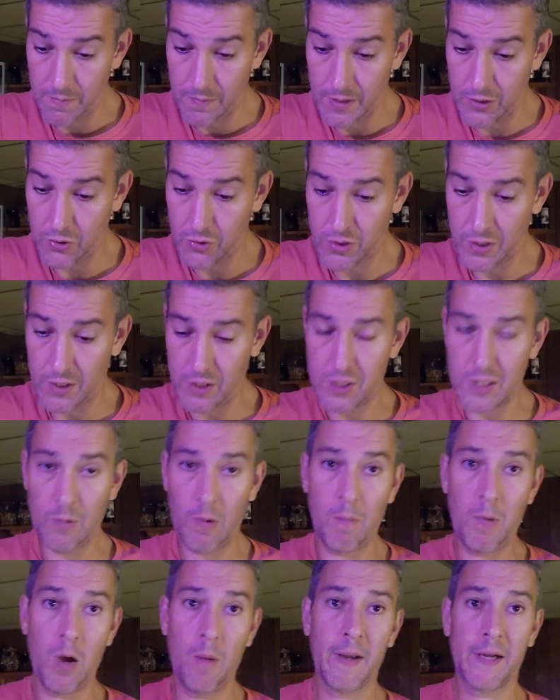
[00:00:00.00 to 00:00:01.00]
Interested to see
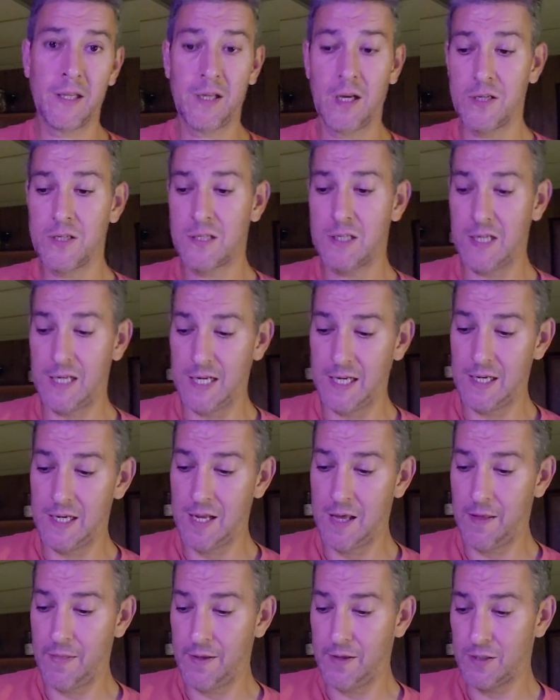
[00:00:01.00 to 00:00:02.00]
what Malbec does
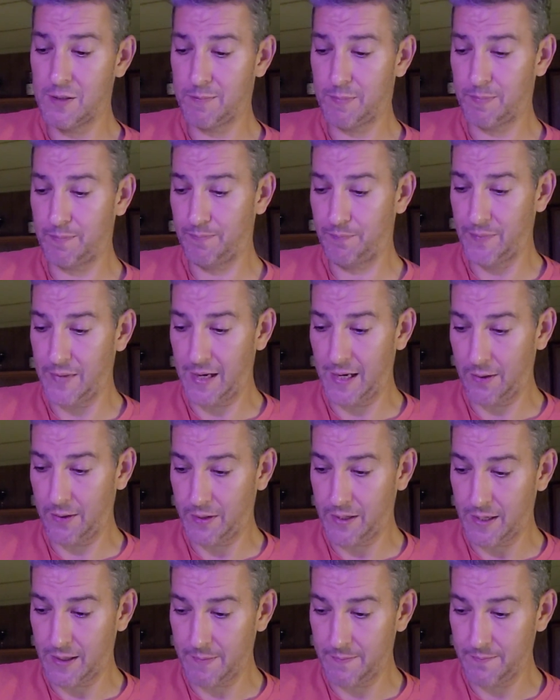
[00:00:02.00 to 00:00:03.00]
in this
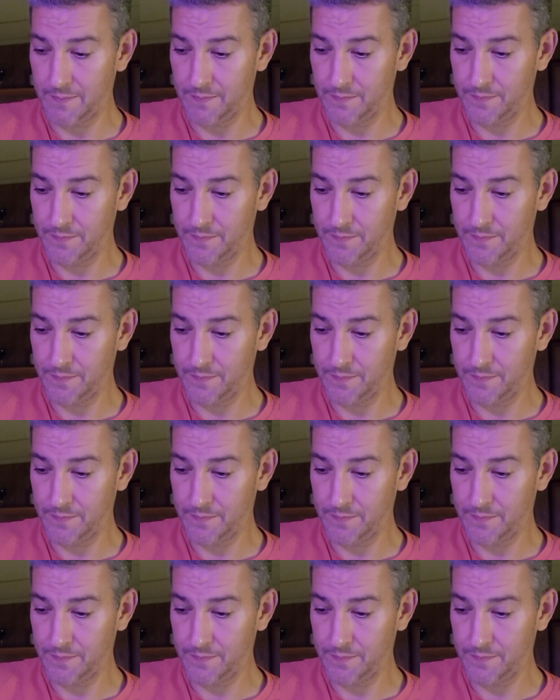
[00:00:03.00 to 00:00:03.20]
area